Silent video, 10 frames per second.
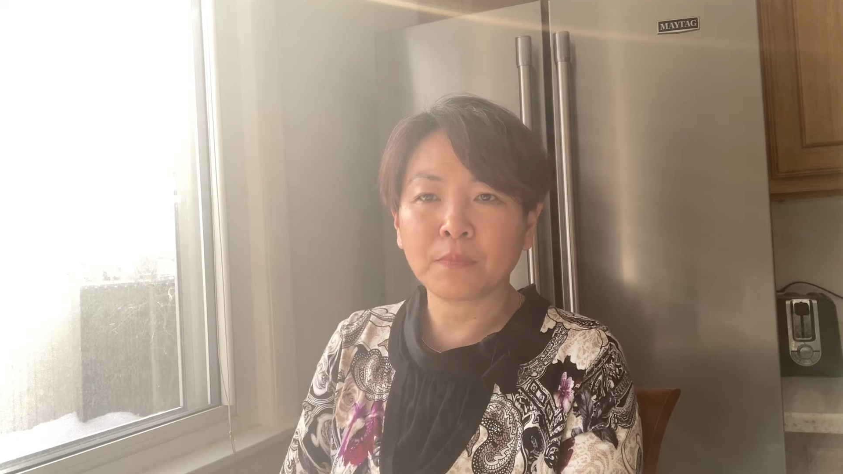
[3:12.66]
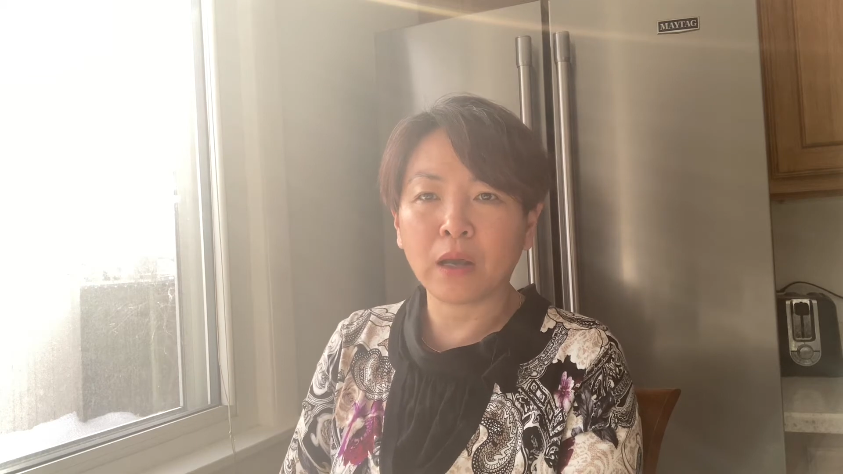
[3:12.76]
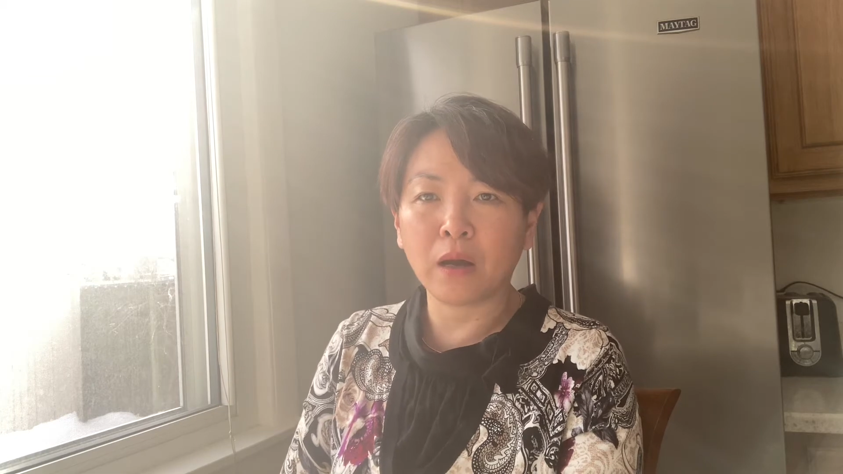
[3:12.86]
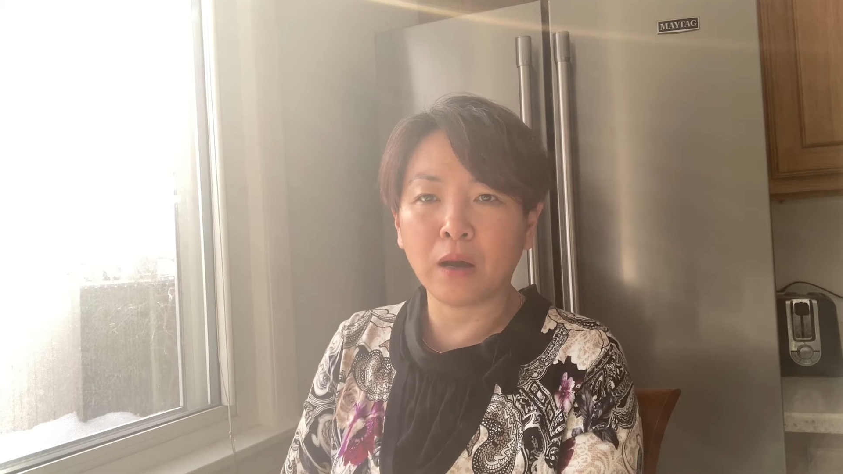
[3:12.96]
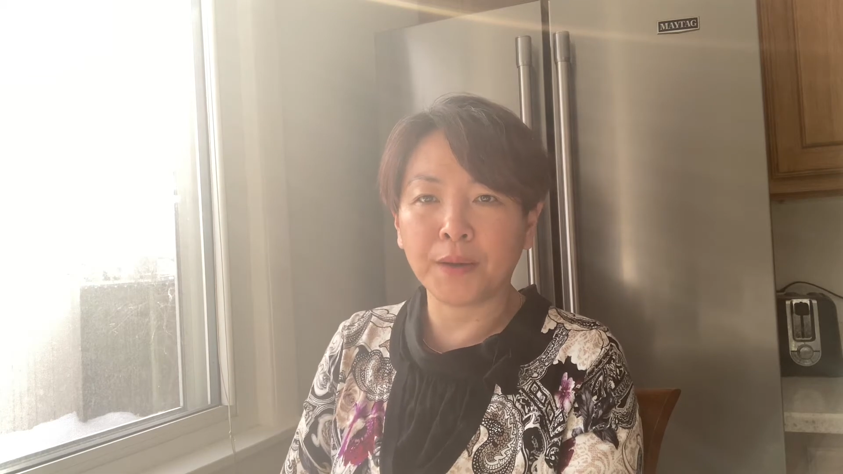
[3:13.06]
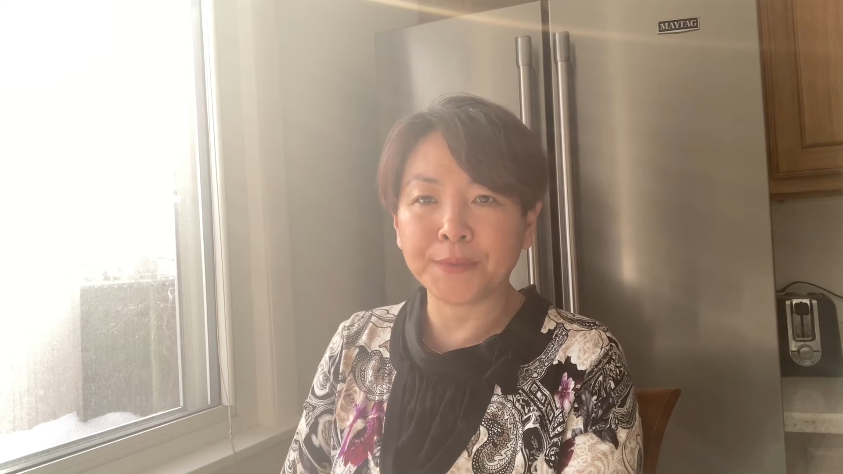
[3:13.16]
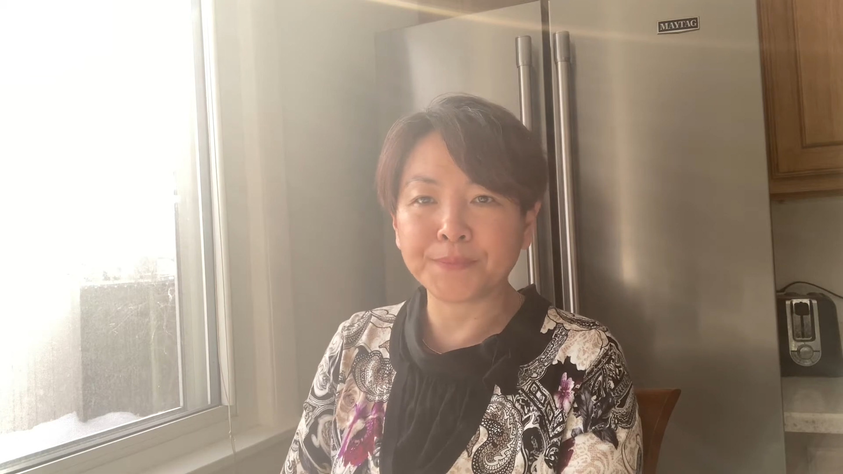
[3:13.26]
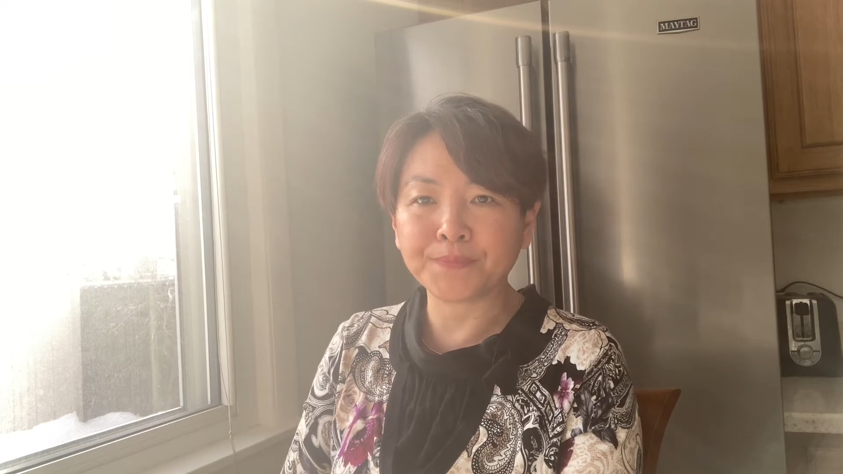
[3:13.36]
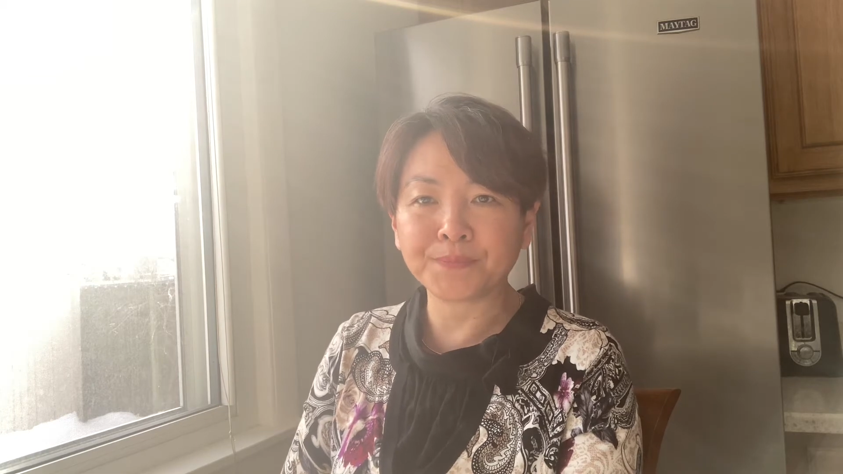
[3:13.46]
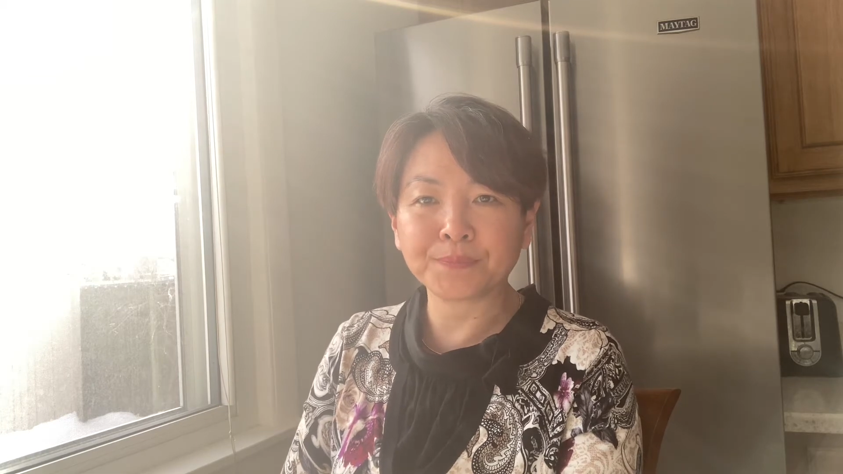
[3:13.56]

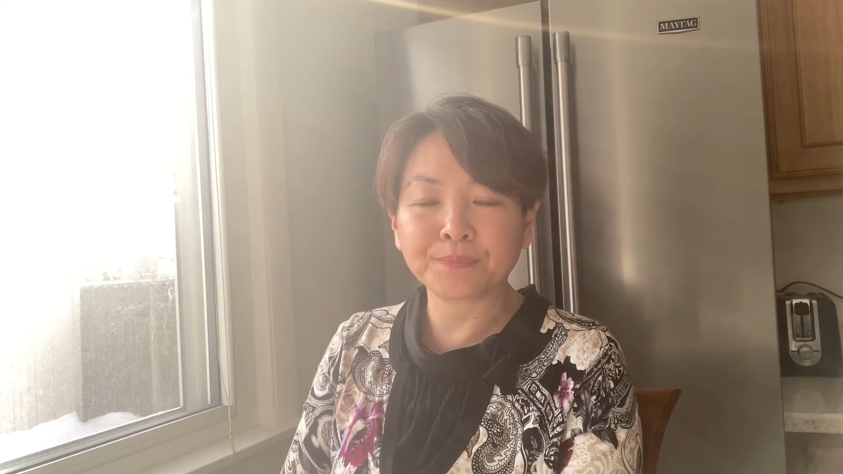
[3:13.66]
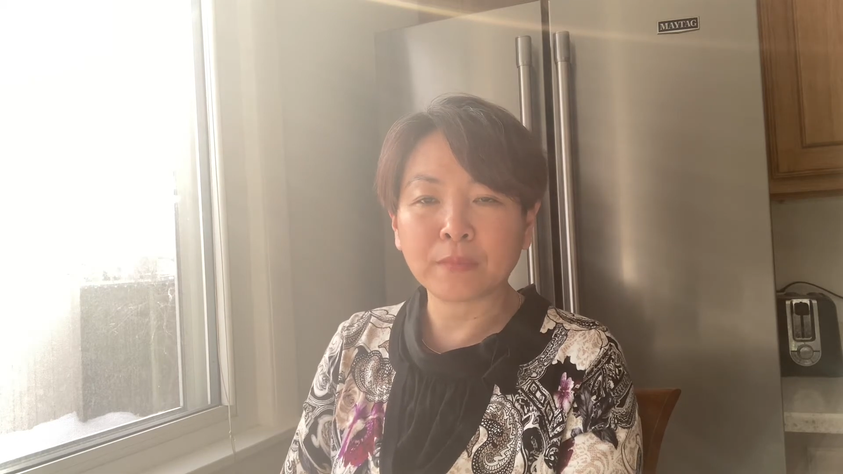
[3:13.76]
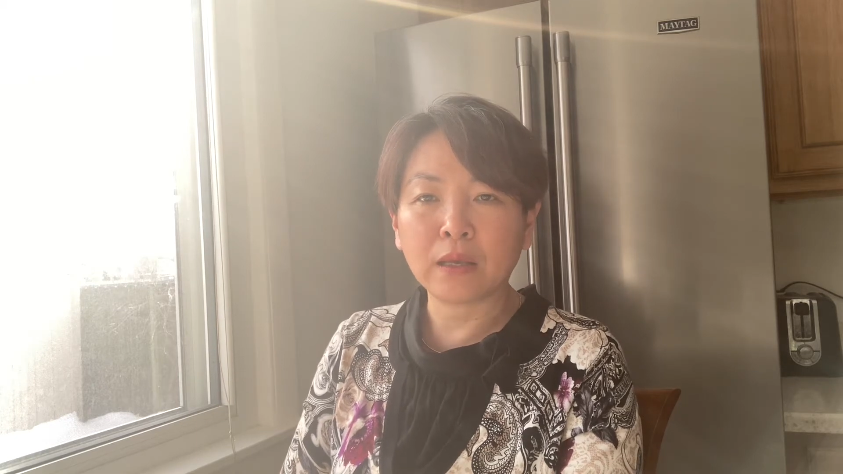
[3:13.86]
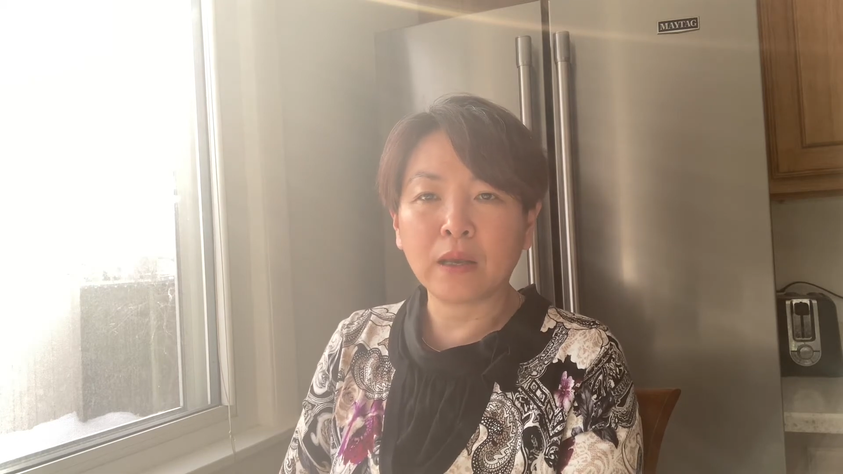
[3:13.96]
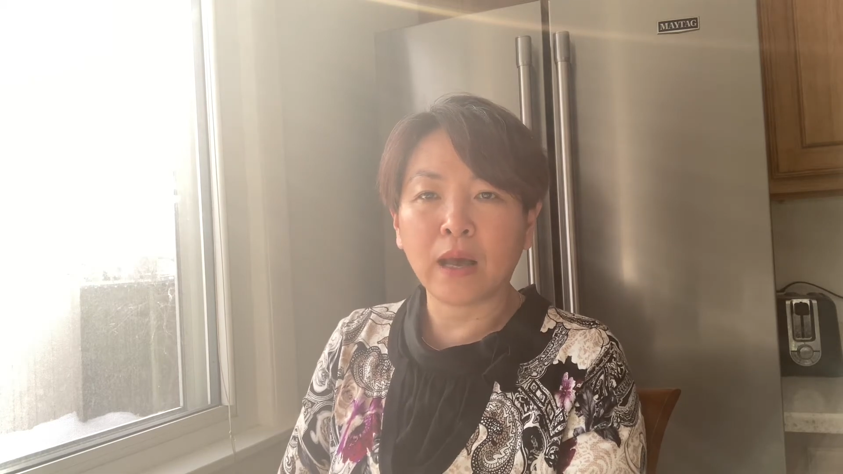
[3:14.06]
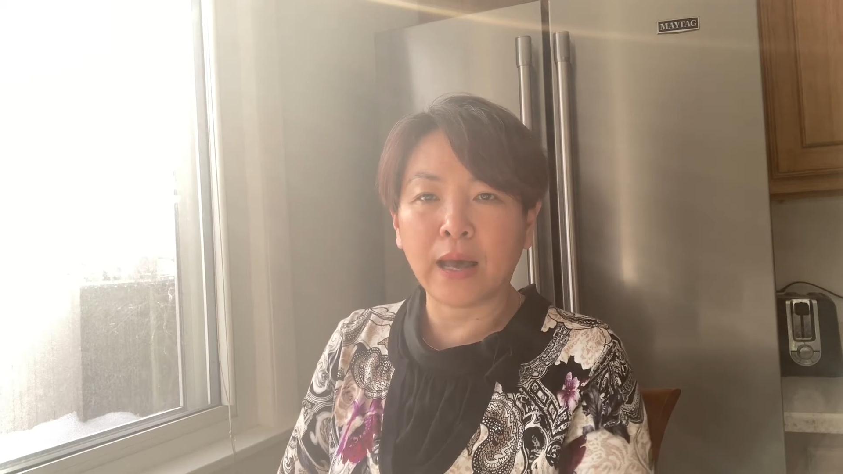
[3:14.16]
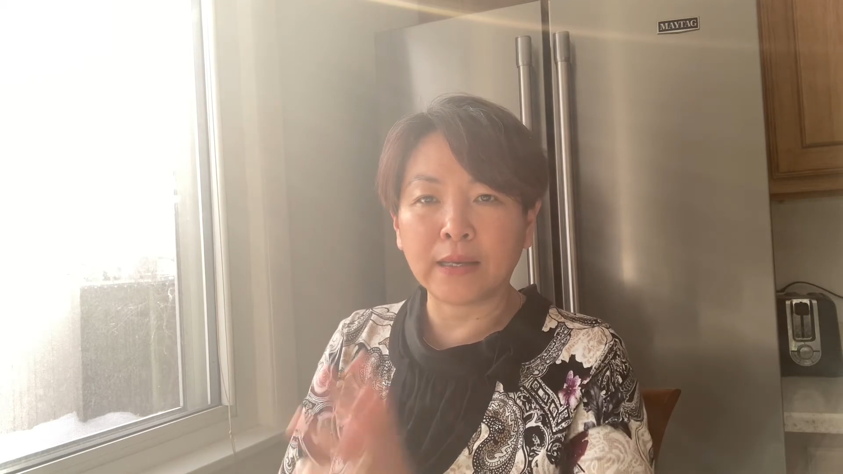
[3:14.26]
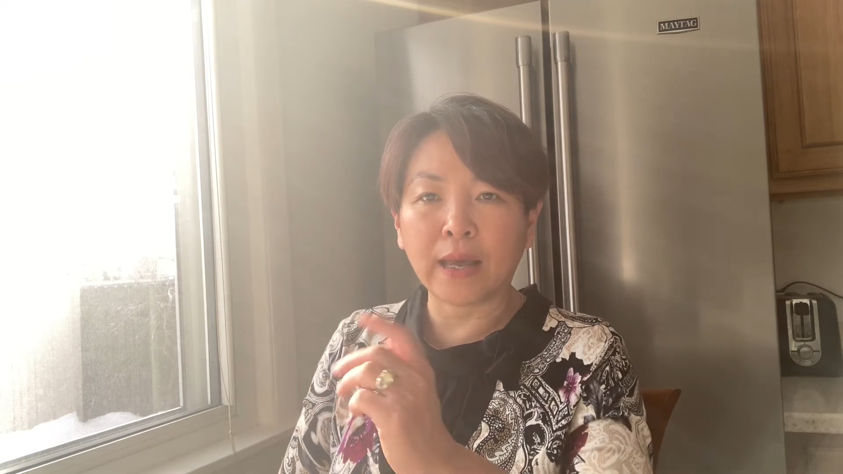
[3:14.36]
I